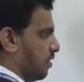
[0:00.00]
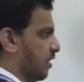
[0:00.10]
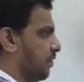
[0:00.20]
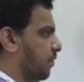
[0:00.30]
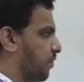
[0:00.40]

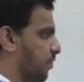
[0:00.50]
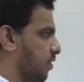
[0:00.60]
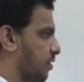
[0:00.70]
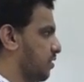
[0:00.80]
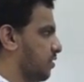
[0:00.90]
If
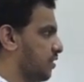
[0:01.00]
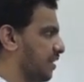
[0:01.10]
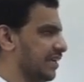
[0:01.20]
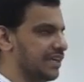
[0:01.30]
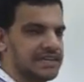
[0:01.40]

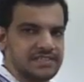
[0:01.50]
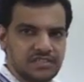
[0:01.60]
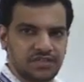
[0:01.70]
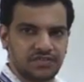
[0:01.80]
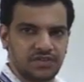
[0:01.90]
theta is
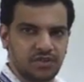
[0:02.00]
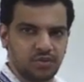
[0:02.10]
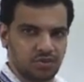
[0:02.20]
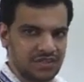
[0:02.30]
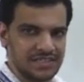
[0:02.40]
equal to
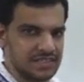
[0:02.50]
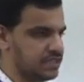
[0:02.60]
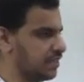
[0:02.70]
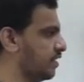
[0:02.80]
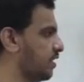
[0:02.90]

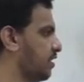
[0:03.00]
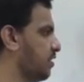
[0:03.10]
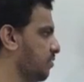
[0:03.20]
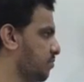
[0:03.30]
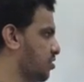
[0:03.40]
360
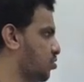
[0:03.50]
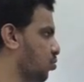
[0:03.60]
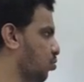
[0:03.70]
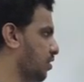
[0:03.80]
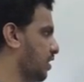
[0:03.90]
degree means
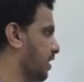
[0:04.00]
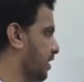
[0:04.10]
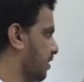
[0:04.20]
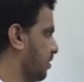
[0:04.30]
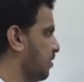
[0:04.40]
total
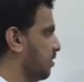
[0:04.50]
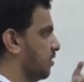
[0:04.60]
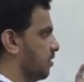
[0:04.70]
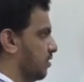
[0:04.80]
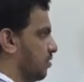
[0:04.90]
area.
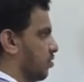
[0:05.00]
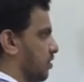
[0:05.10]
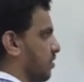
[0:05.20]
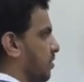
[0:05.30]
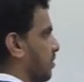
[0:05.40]

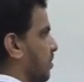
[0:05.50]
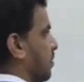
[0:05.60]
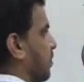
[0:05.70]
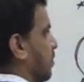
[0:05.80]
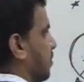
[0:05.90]
Okay,
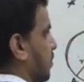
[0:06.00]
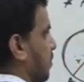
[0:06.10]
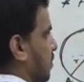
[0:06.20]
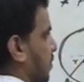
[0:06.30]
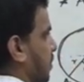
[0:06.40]

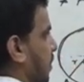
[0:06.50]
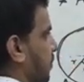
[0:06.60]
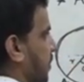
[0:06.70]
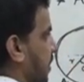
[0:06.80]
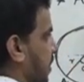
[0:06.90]
if
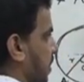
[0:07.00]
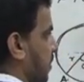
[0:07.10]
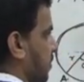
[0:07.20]
theta